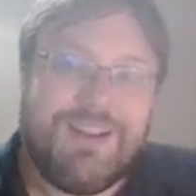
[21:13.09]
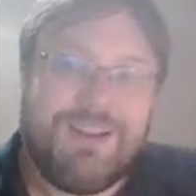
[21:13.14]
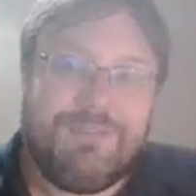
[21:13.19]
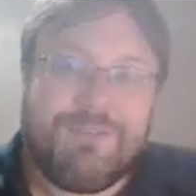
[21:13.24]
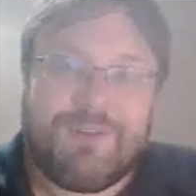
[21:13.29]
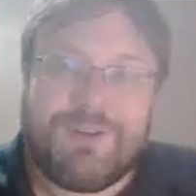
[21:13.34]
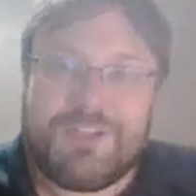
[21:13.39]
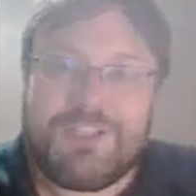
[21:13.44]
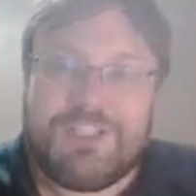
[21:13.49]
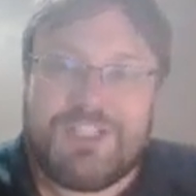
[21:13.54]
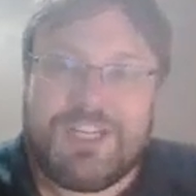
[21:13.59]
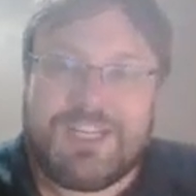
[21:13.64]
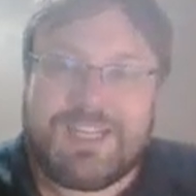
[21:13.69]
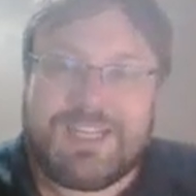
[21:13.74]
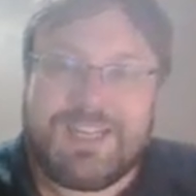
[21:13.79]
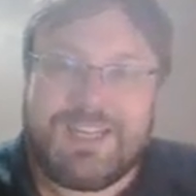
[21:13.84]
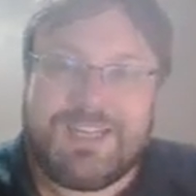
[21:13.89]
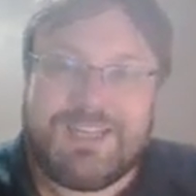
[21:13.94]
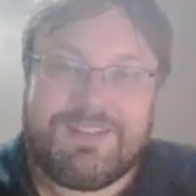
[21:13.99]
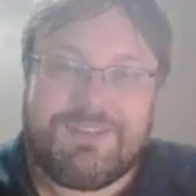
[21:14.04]
a
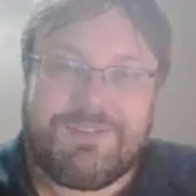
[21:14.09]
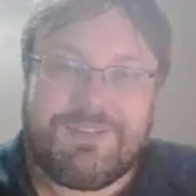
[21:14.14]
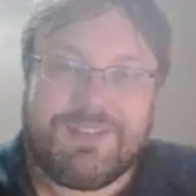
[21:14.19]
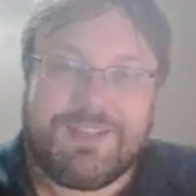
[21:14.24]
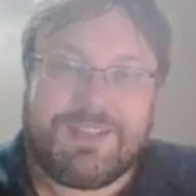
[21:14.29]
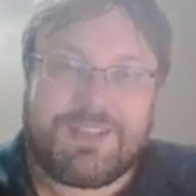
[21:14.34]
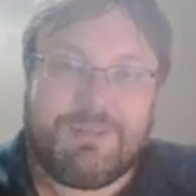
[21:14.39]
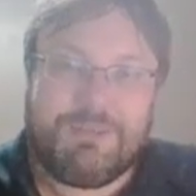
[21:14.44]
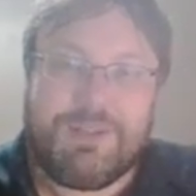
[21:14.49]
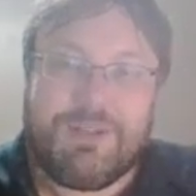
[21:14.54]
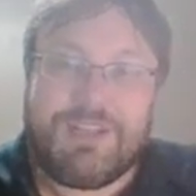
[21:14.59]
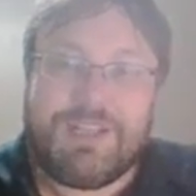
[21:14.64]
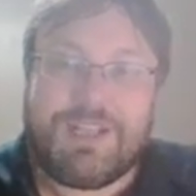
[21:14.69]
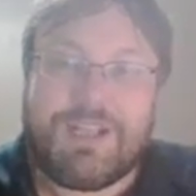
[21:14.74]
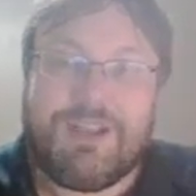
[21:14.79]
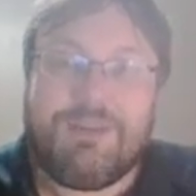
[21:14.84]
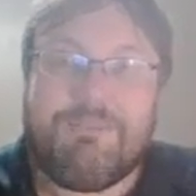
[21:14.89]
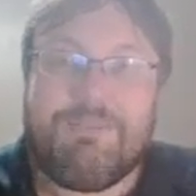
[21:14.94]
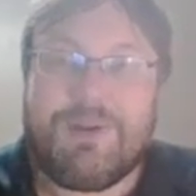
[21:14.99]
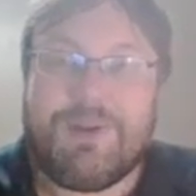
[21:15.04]
chicken for the community
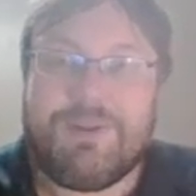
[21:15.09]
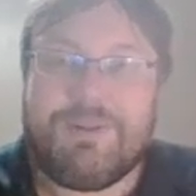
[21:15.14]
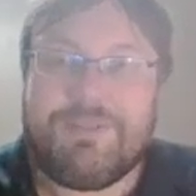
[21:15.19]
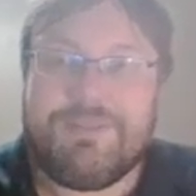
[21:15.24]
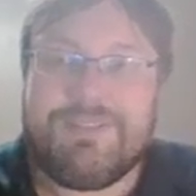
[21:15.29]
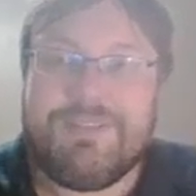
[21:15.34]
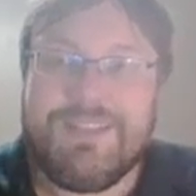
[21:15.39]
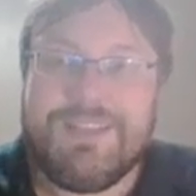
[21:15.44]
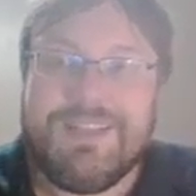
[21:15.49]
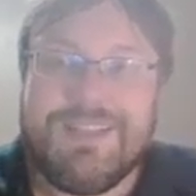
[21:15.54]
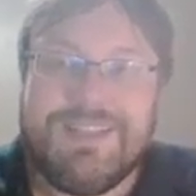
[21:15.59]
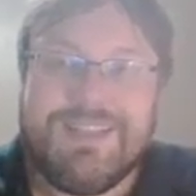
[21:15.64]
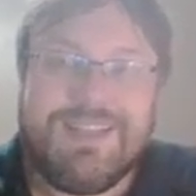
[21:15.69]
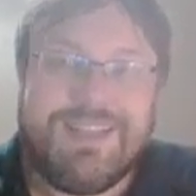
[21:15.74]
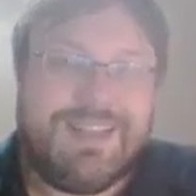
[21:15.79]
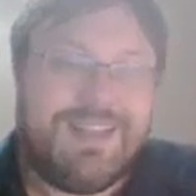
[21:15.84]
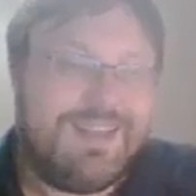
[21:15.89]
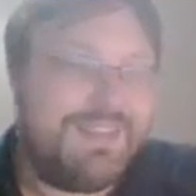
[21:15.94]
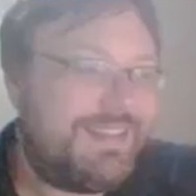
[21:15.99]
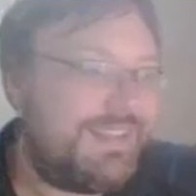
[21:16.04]
gumbo
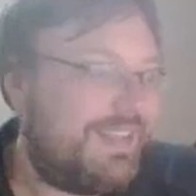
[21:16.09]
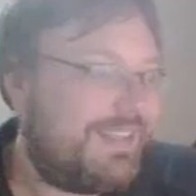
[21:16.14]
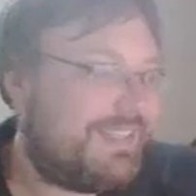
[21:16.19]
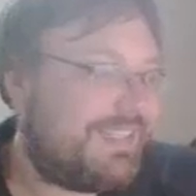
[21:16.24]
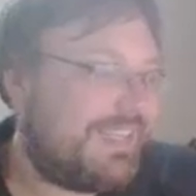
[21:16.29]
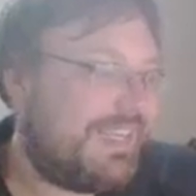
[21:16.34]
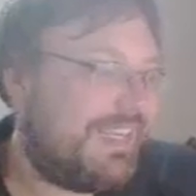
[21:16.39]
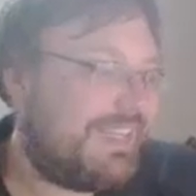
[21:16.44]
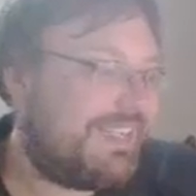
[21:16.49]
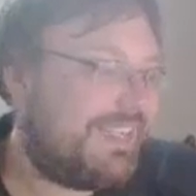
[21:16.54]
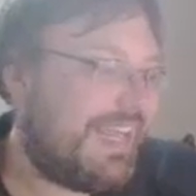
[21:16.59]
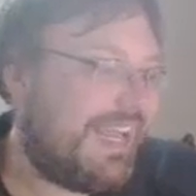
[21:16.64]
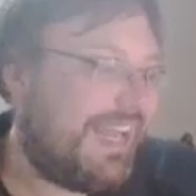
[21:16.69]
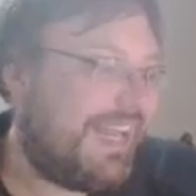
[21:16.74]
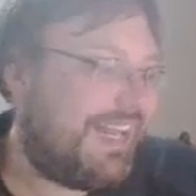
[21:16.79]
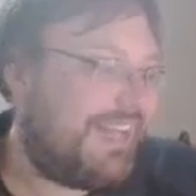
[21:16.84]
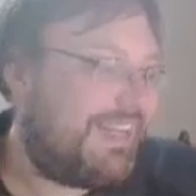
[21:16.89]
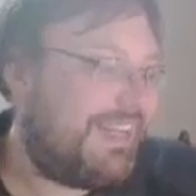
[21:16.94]
and things like that.